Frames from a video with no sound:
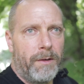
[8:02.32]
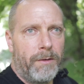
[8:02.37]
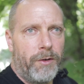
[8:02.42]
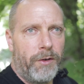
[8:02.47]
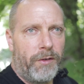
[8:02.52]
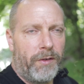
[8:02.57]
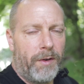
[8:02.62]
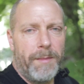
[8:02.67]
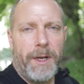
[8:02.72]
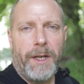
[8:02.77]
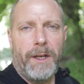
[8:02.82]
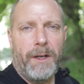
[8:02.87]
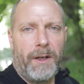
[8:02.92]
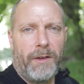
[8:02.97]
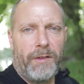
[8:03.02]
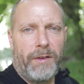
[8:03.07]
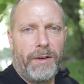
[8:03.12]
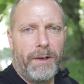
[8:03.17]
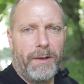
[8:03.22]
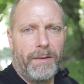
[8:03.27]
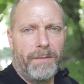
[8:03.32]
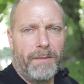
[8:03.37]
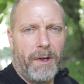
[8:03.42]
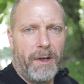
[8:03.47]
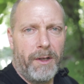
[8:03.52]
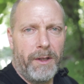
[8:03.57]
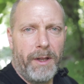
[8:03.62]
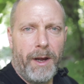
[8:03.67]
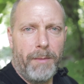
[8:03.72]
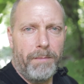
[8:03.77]
just to make it easier
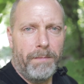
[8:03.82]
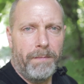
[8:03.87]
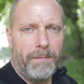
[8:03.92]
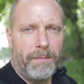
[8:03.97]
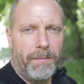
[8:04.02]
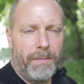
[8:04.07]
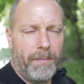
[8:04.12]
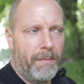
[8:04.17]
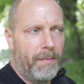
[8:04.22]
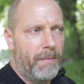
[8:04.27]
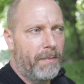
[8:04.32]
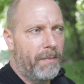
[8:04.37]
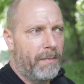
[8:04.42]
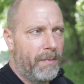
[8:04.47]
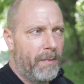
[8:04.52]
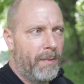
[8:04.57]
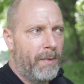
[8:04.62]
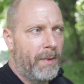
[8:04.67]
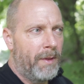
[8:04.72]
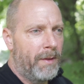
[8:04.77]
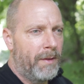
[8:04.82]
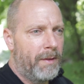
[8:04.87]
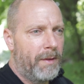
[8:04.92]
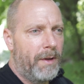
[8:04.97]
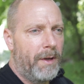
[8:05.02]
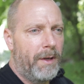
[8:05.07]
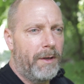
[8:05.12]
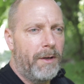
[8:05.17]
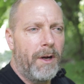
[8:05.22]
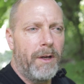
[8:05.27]
on them
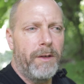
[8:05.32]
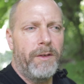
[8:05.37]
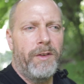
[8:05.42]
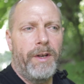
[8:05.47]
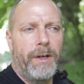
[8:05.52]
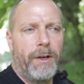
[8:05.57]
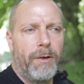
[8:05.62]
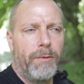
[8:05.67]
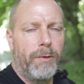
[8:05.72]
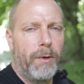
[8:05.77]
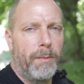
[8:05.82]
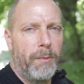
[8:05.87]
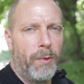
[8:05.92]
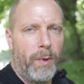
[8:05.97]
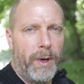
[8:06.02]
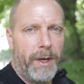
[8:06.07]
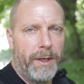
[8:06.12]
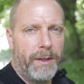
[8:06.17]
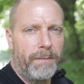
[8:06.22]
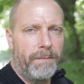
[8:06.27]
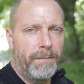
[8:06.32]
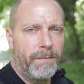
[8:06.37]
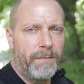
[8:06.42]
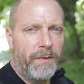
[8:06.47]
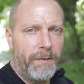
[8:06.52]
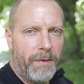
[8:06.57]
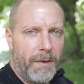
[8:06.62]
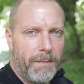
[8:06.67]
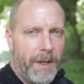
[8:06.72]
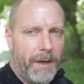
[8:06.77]
and not take a room away
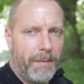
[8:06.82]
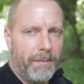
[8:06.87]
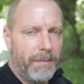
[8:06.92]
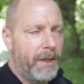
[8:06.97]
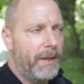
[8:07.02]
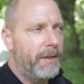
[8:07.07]
from them.